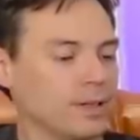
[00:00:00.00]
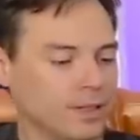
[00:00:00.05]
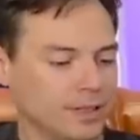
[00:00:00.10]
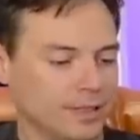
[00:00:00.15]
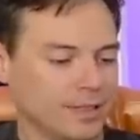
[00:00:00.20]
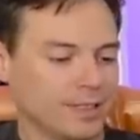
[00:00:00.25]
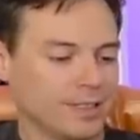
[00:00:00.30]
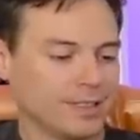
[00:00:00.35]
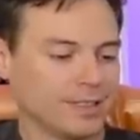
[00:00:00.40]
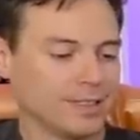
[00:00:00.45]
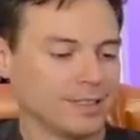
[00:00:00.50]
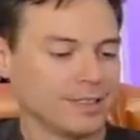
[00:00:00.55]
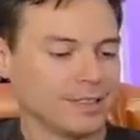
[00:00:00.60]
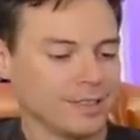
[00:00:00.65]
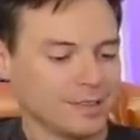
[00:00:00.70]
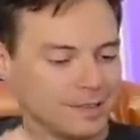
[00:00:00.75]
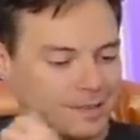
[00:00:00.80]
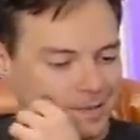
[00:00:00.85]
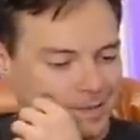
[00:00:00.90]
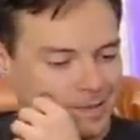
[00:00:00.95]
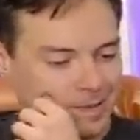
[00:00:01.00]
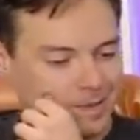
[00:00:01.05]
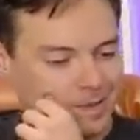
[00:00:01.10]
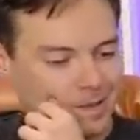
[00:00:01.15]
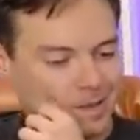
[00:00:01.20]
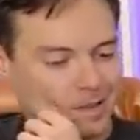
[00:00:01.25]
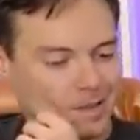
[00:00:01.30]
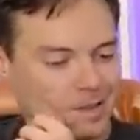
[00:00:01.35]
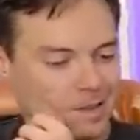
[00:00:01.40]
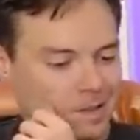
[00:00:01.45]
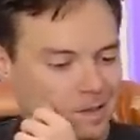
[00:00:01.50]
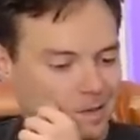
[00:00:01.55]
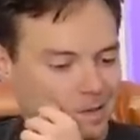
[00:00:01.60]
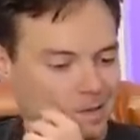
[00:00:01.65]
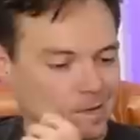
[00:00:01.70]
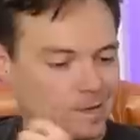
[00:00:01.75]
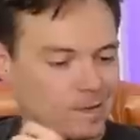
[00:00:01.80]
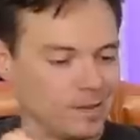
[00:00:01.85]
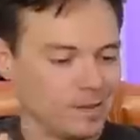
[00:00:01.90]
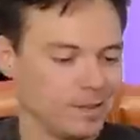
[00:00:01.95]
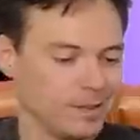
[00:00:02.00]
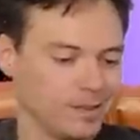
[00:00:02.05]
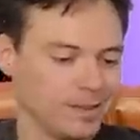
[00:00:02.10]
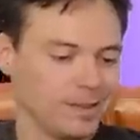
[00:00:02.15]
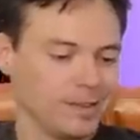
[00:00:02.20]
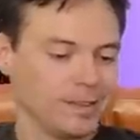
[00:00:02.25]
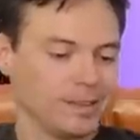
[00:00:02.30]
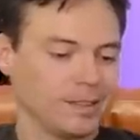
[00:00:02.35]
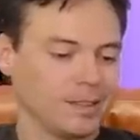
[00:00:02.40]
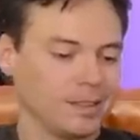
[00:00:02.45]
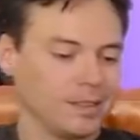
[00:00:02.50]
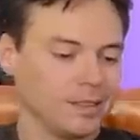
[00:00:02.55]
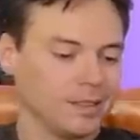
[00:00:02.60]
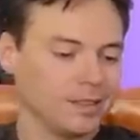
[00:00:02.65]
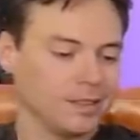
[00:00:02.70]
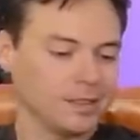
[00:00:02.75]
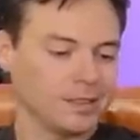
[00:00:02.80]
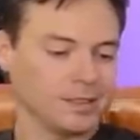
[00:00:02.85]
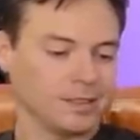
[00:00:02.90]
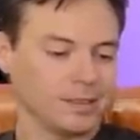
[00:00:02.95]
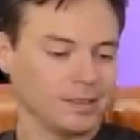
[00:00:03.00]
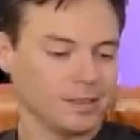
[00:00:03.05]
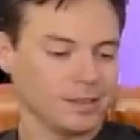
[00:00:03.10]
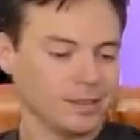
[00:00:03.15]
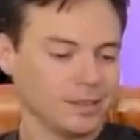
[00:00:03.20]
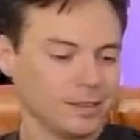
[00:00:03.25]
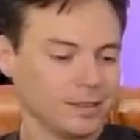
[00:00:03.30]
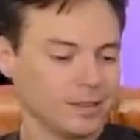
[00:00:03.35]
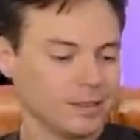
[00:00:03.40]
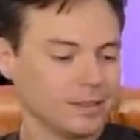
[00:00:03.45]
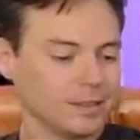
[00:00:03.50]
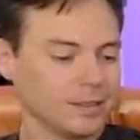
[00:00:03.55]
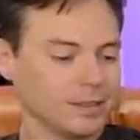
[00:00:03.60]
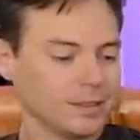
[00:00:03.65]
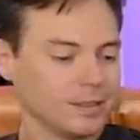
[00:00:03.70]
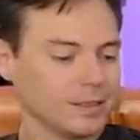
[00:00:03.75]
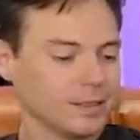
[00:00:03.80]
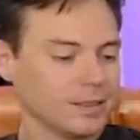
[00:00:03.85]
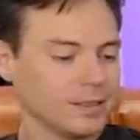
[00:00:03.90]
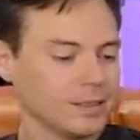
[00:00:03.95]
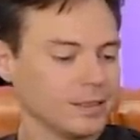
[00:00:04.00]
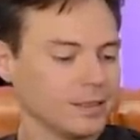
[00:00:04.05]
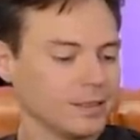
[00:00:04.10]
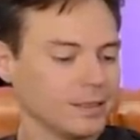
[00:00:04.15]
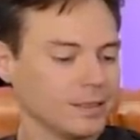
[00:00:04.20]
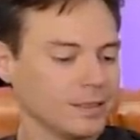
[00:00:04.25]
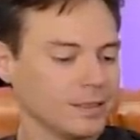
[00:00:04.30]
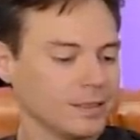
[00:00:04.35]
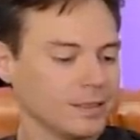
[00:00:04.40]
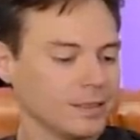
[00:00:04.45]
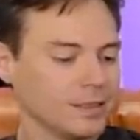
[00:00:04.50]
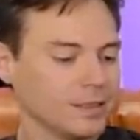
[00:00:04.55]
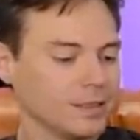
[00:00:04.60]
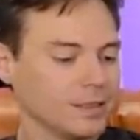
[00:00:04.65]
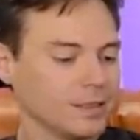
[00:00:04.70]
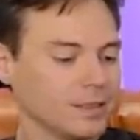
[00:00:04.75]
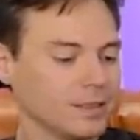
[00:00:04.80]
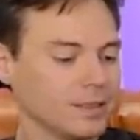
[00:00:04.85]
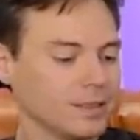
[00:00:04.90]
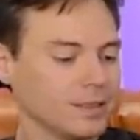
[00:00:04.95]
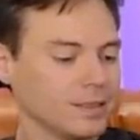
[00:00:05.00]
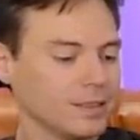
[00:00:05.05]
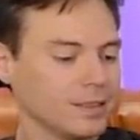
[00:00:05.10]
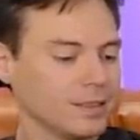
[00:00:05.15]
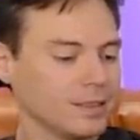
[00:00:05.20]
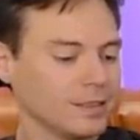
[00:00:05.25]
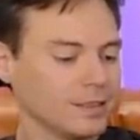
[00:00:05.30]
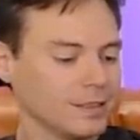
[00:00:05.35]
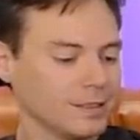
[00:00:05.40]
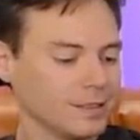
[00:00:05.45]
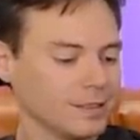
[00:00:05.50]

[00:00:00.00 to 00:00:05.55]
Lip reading: (silent)